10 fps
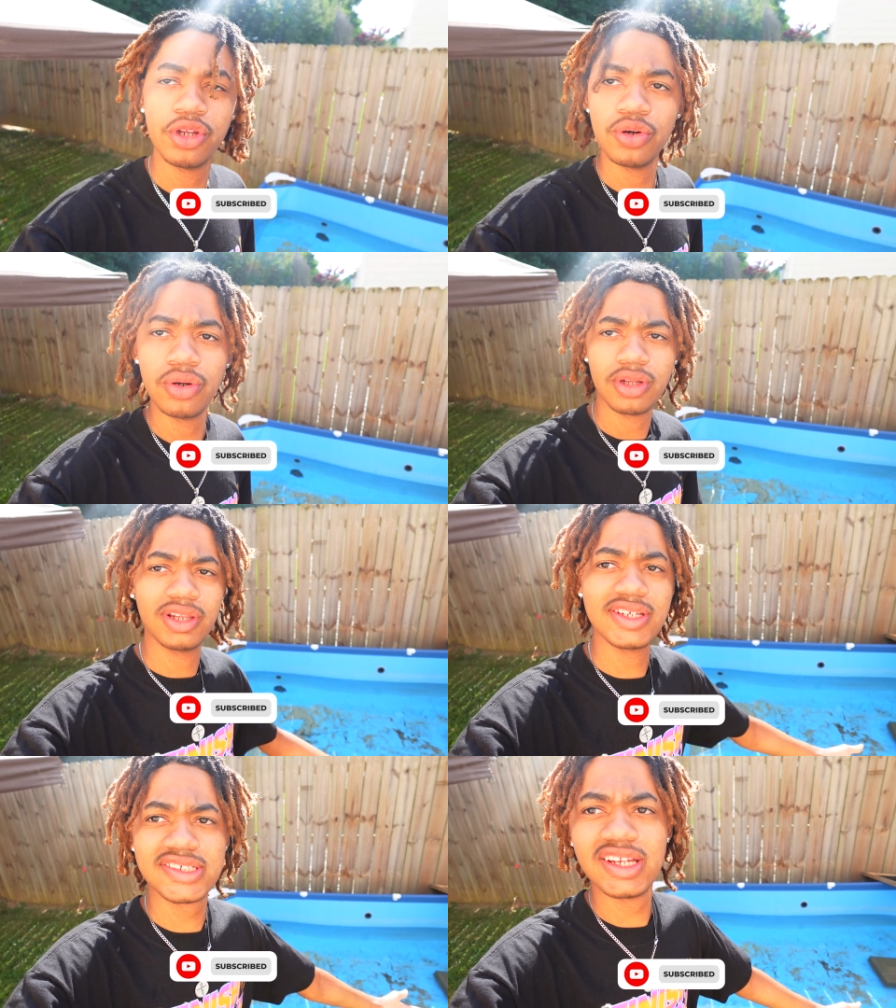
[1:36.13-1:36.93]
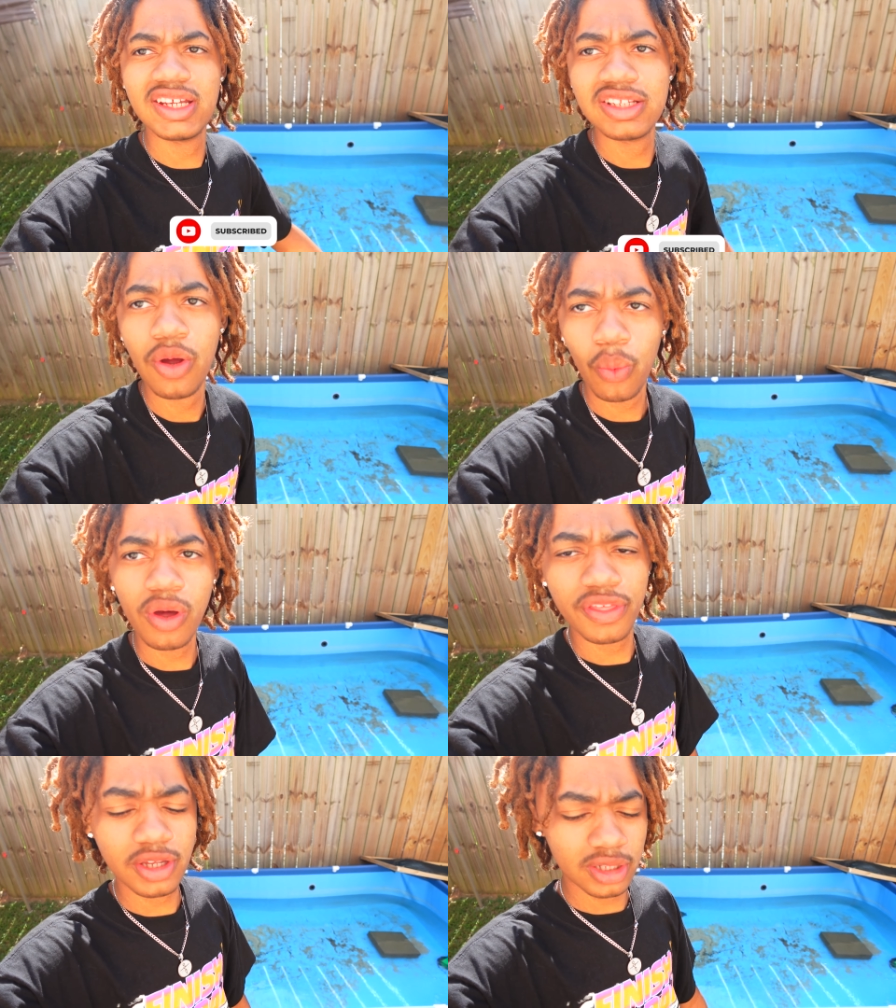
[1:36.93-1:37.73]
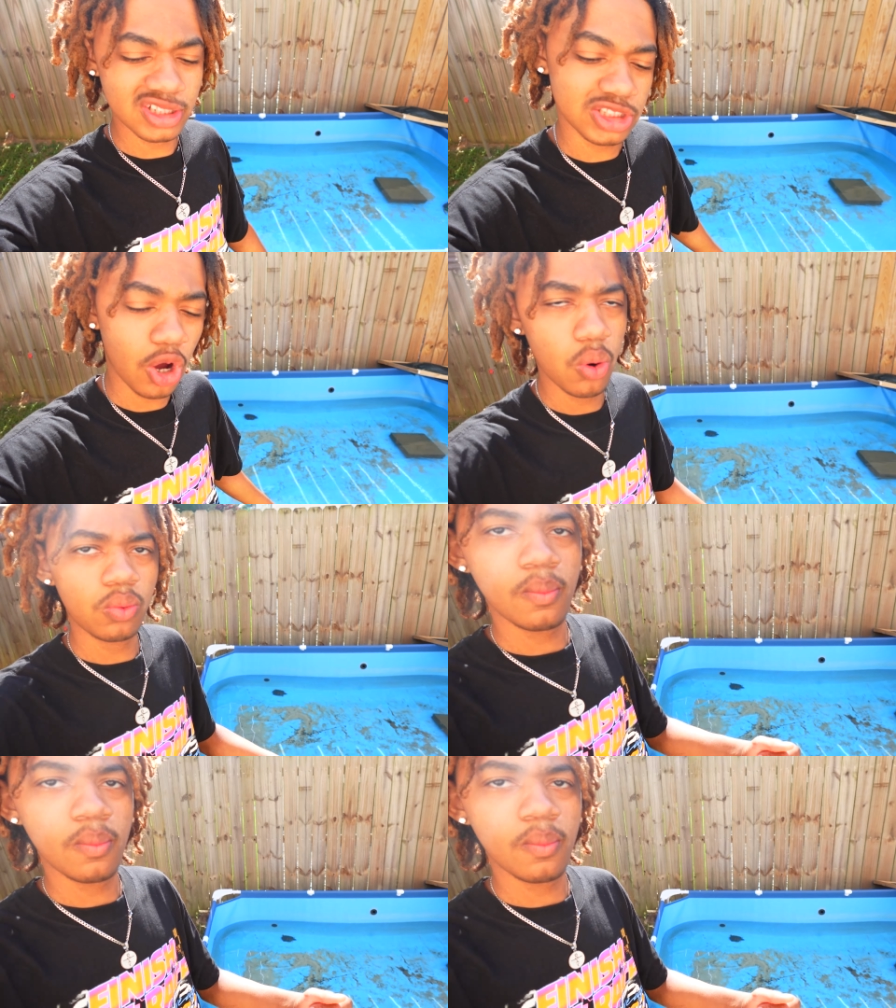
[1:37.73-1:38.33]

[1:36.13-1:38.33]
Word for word: ado, let's get in with it. Let's go.